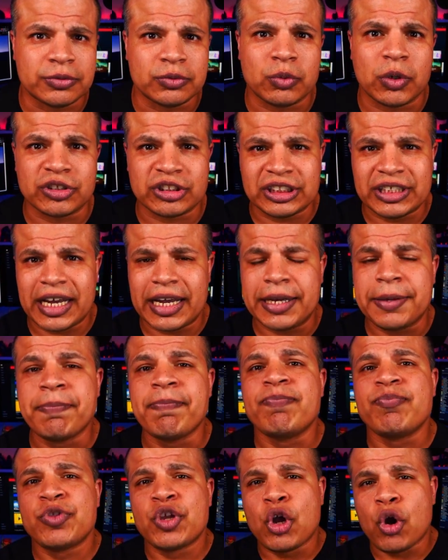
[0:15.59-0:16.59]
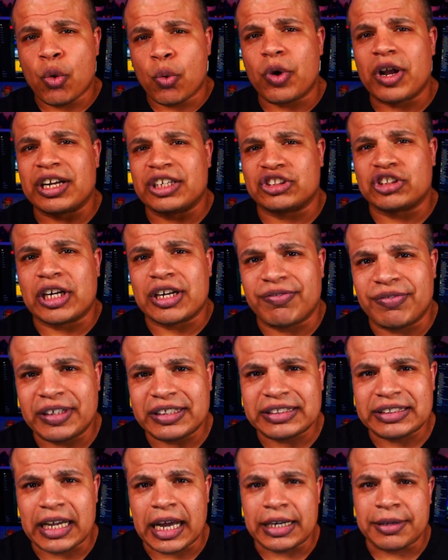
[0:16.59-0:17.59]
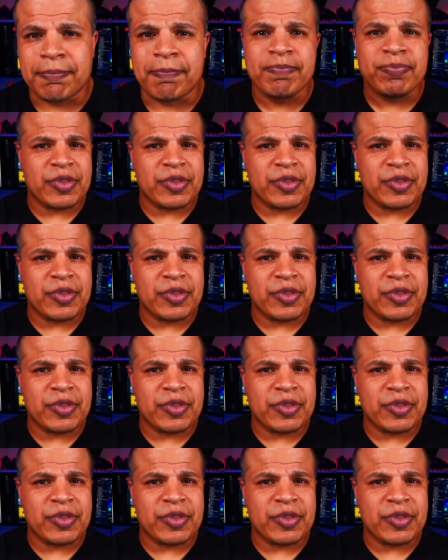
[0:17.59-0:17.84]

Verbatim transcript: Well, today, we're gonna try to fix that.